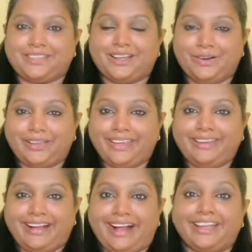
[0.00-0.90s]
Okay,
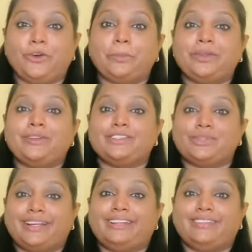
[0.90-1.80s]
I hope you
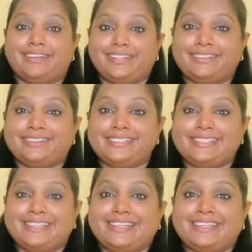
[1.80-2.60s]
enjoyed learning this.